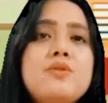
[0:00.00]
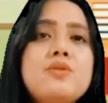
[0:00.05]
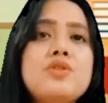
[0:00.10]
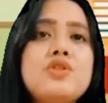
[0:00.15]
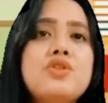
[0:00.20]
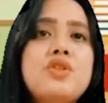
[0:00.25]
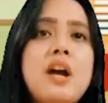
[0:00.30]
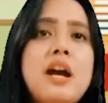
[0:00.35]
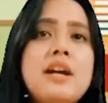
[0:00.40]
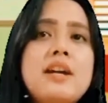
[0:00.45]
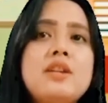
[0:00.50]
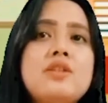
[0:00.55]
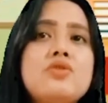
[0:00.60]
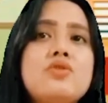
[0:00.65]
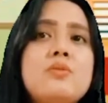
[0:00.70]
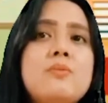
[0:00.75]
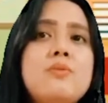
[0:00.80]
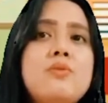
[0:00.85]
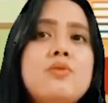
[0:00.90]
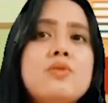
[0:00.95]
Trying
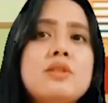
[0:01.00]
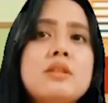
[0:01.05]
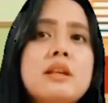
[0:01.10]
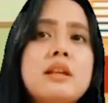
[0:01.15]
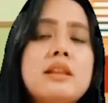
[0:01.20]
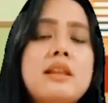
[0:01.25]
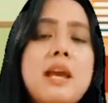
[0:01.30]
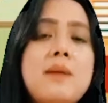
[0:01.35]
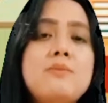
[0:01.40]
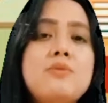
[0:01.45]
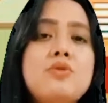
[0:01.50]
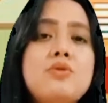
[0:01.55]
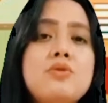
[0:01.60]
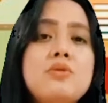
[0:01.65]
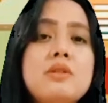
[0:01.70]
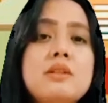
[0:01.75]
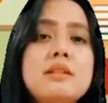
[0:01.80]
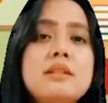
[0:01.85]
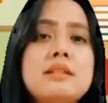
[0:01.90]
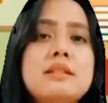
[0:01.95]
to boost the
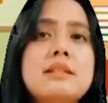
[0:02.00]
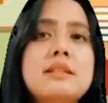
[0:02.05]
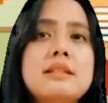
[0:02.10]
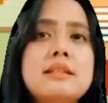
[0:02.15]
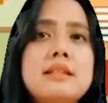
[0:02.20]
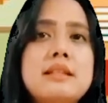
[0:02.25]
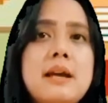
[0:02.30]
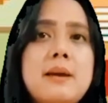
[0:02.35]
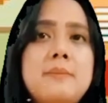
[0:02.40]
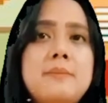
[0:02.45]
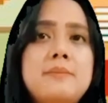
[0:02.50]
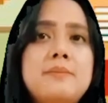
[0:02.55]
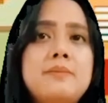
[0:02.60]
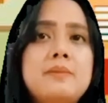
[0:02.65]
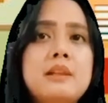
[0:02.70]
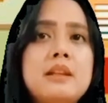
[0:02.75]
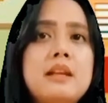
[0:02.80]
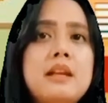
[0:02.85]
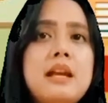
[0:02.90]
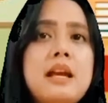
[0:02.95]
immune system.
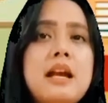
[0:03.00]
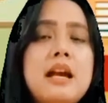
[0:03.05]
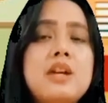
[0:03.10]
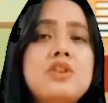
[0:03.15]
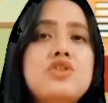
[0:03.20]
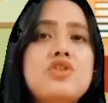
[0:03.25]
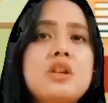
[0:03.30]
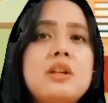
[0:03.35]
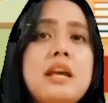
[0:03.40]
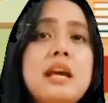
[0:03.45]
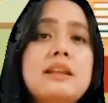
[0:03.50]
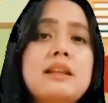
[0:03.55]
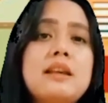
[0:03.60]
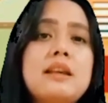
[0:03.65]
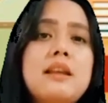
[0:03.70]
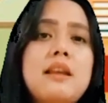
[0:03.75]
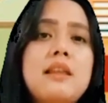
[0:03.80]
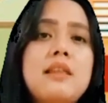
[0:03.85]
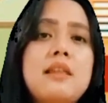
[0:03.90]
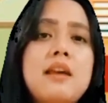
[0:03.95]
And
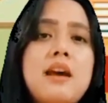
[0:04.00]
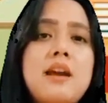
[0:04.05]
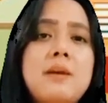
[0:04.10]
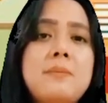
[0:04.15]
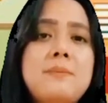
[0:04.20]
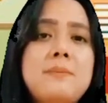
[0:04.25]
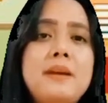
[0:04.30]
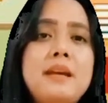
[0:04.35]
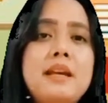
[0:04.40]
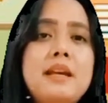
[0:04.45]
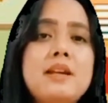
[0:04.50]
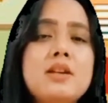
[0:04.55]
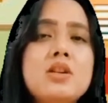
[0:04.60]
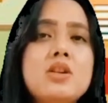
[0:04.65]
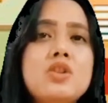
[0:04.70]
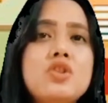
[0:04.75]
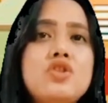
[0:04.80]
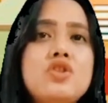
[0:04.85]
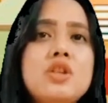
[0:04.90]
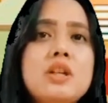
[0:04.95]
genetic therapy,
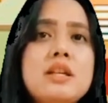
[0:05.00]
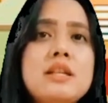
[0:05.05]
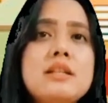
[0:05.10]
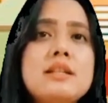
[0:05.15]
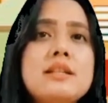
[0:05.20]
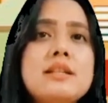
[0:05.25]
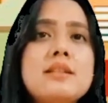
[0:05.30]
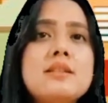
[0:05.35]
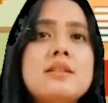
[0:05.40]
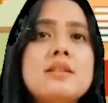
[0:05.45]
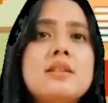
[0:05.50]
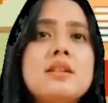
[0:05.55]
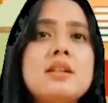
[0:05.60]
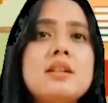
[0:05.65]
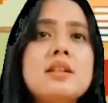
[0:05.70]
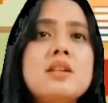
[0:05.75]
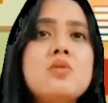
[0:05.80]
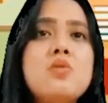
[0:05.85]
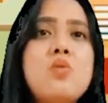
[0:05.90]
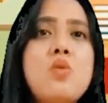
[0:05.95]
genes in
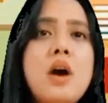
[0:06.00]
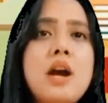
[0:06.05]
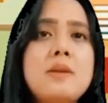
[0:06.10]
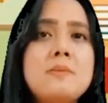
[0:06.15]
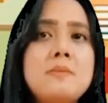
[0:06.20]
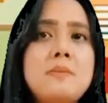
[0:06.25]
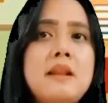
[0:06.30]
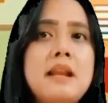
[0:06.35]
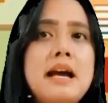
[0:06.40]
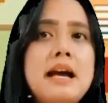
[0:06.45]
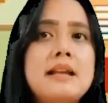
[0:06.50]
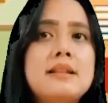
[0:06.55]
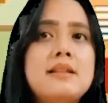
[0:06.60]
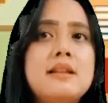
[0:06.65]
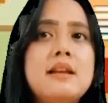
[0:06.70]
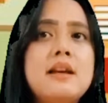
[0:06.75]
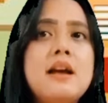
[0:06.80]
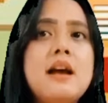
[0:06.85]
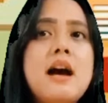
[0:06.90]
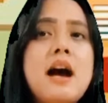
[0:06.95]
certain white blood
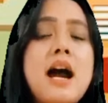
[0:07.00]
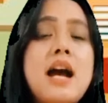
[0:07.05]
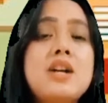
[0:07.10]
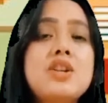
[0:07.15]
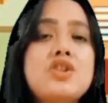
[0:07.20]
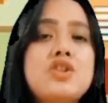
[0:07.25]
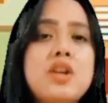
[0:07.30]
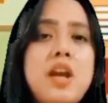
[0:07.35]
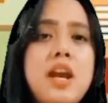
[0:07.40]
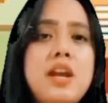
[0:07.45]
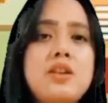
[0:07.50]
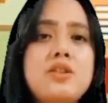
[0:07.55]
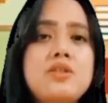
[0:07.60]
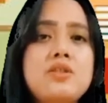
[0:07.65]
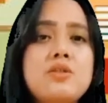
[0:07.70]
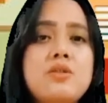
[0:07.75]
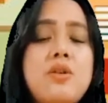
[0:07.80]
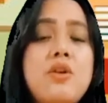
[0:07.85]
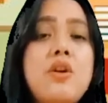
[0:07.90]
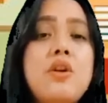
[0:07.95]
are
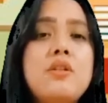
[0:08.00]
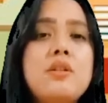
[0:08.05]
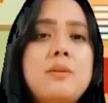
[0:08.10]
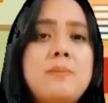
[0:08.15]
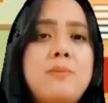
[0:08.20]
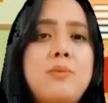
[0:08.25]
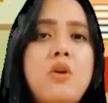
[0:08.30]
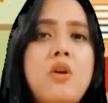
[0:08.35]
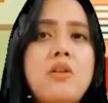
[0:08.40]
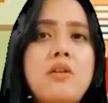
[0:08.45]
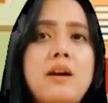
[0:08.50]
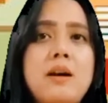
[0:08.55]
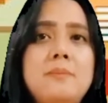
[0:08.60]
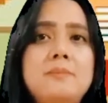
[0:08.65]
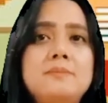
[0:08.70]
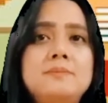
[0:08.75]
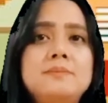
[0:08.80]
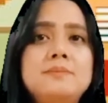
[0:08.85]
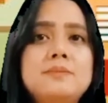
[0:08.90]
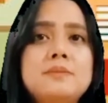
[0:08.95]
changed or
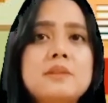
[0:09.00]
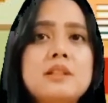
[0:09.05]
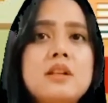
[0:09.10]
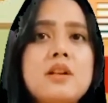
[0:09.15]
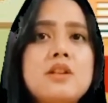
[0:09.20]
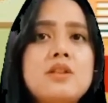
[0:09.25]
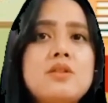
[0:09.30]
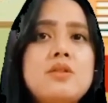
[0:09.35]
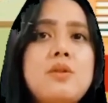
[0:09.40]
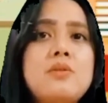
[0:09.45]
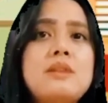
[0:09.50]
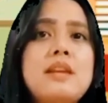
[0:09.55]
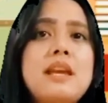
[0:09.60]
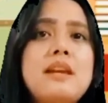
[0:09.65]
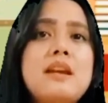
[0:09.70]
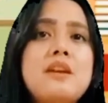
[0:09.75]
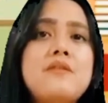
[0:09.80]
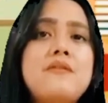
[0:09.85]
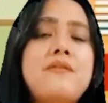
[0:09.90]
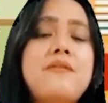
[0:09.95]
reprogrammed so they
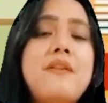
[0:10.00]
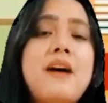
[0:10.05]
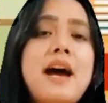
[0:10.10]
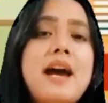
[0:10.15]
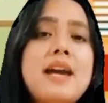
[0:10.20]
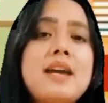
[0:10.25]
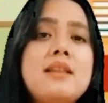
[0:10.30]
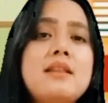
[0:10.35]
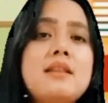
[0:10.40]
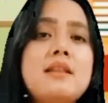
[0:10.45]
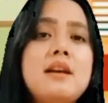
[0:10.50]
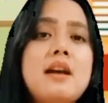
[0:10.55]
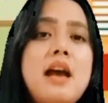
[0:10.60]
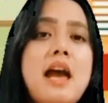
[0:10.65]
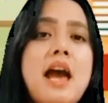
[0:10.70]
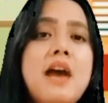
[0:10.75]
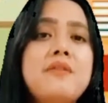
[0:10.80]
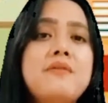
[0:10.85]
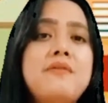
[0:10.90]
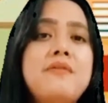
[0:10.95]
can find
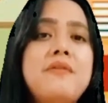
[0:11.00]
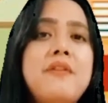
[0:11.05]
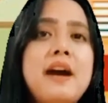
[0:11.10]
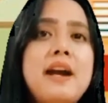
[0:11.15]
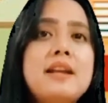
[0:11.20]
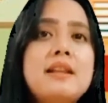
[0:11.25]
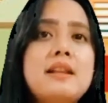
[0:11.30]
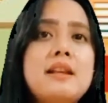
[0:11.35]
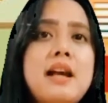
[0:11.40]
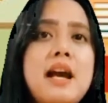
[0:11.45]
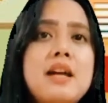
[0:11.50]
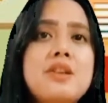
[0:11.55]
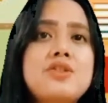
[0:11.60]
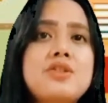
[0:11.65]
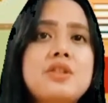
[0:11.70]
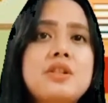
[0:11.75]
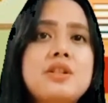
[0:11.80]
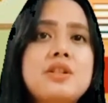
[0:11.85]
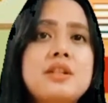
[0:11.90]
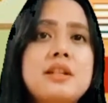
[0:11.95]
and fight
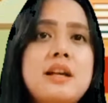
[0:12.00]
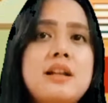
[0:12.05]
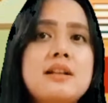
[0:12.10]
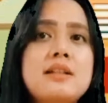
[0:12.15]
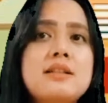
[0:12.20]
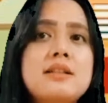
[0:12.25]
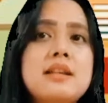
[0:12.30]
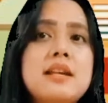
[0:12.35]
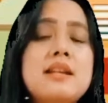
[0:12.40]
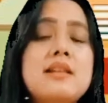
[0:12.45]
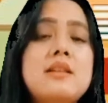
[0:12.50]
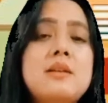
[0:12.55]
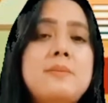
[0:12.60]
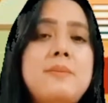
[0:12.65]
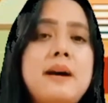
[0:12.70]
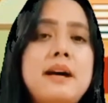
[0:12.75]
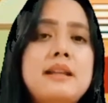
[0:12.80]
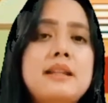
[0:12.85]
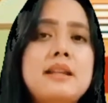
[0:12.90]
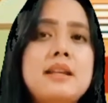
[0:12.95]
cancer cells in the
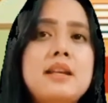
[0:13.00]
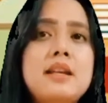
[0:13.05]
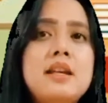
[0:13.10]
body.